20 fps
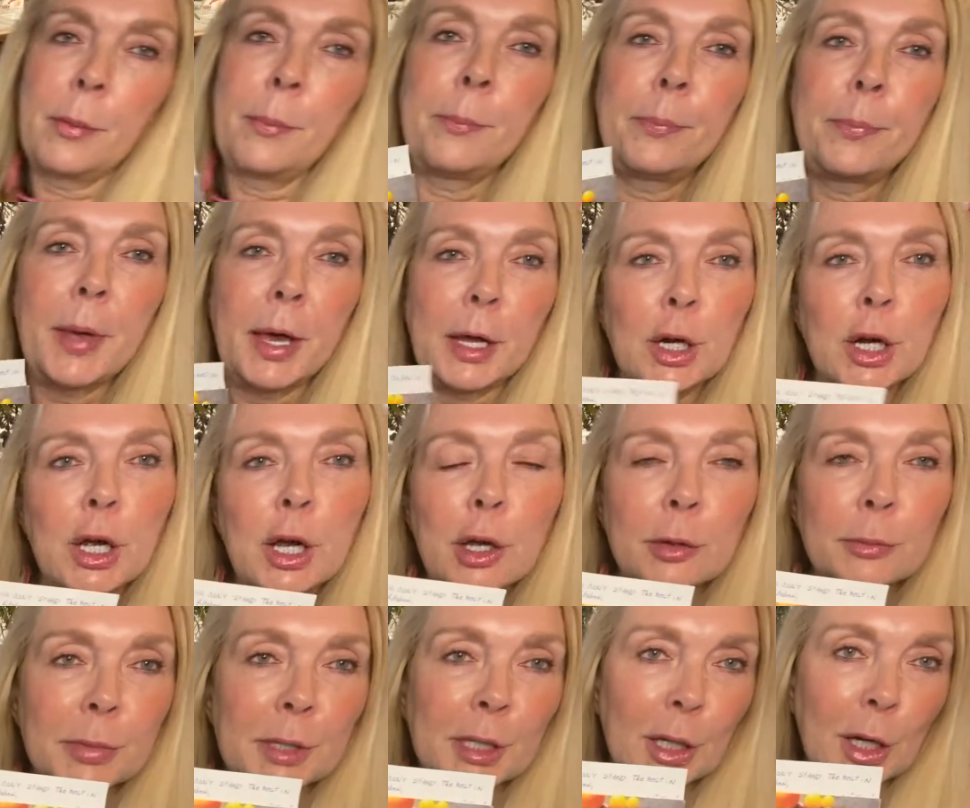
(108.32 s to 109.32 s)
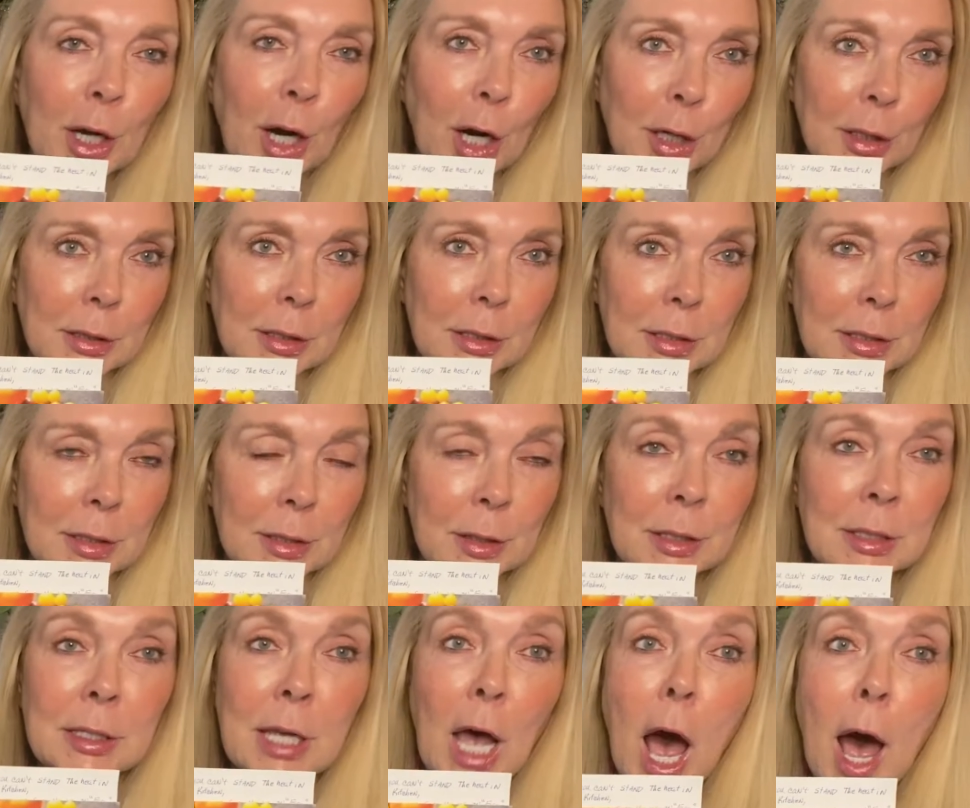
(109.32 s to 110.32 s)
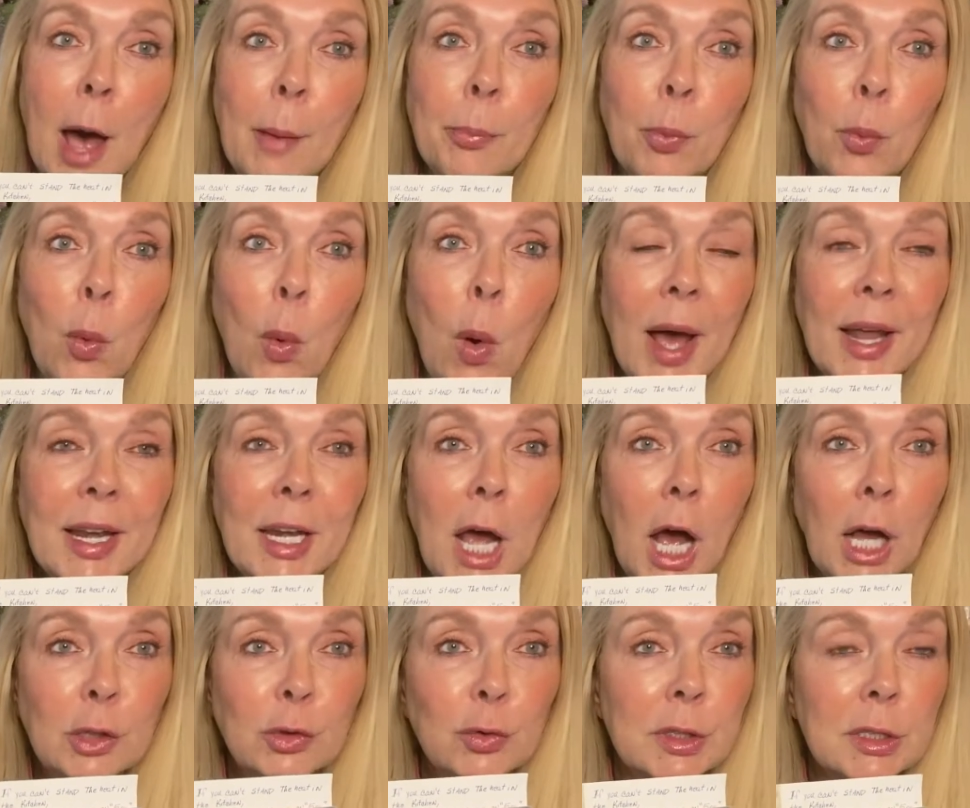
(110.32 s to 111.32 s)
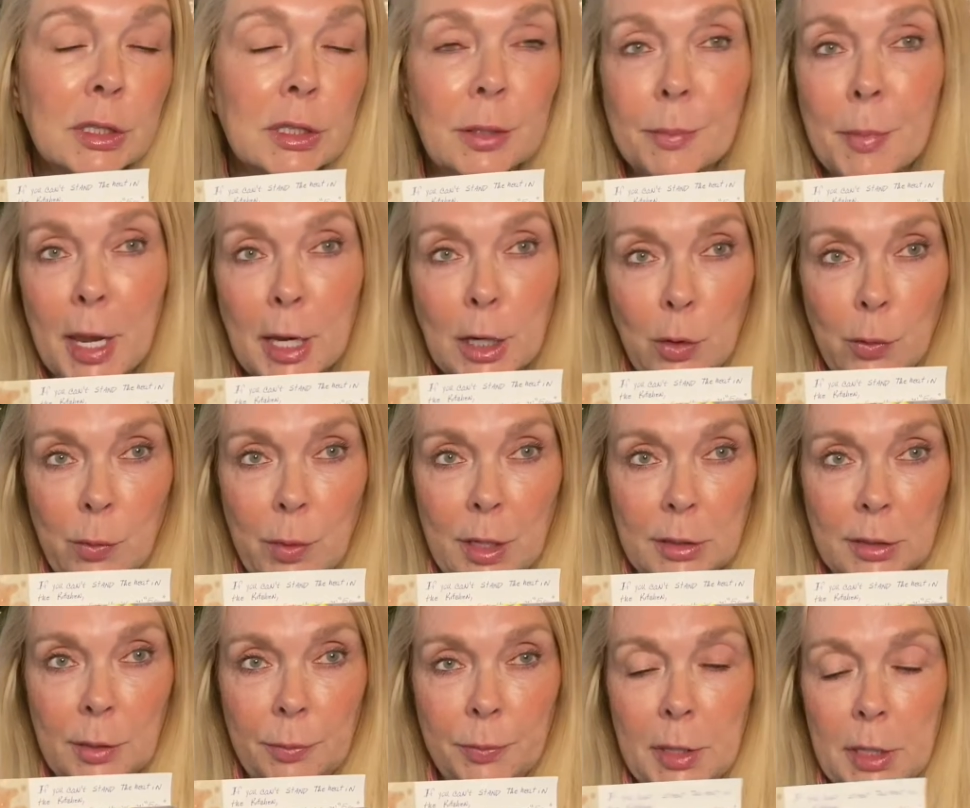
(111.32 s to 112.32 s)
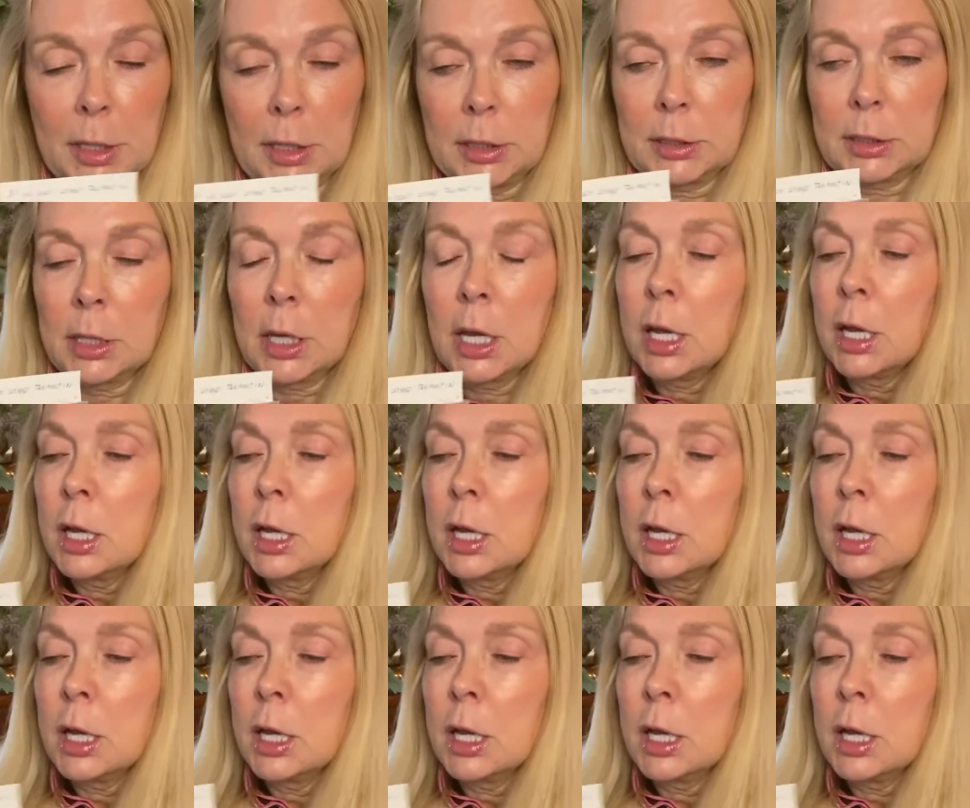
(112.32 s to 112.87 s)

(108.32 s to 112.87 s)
Better Homes and Gardens top 100 tomato recipes.